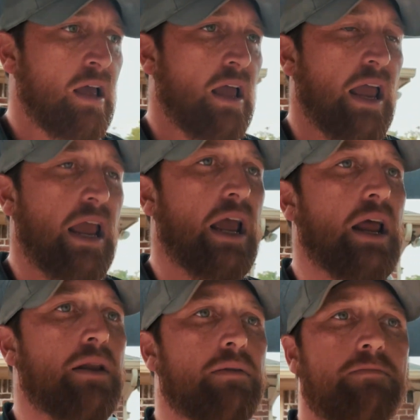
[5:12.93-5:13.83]

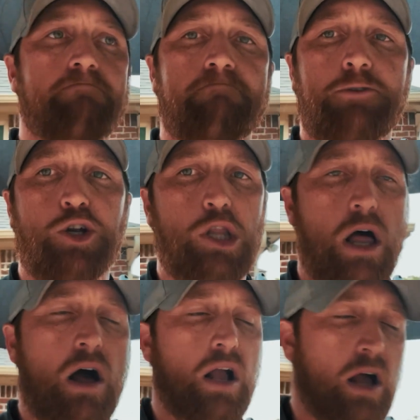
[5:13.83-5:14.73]
and you're
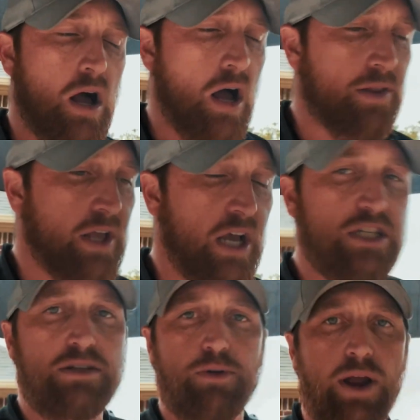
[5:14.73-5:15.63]
long gone,
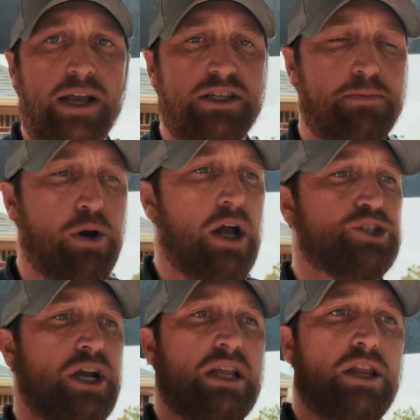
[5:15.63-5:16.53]
customer has the
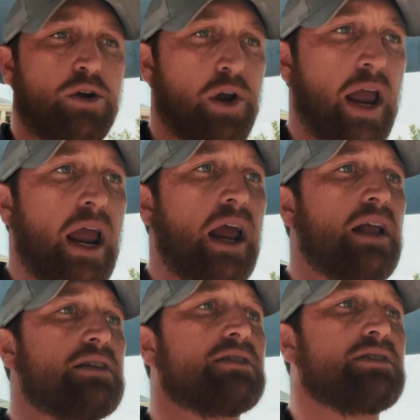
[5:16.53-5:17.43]
project in their
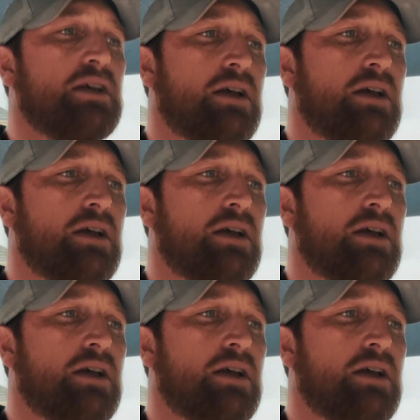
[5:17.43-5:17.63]
hands,